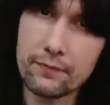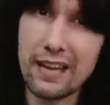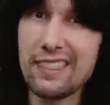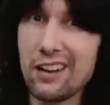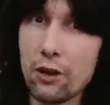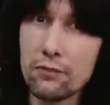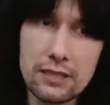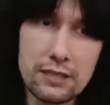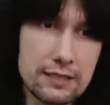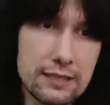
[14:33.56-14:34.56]
and then over
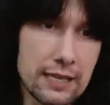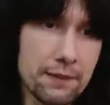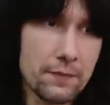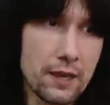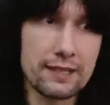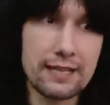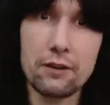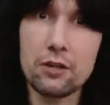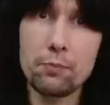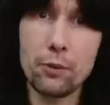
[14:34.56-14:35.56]
to the D down
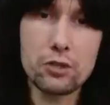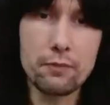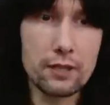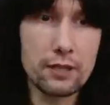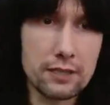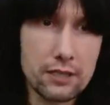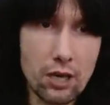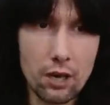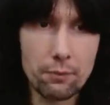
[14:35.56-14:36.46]
at the bottom of the guitar.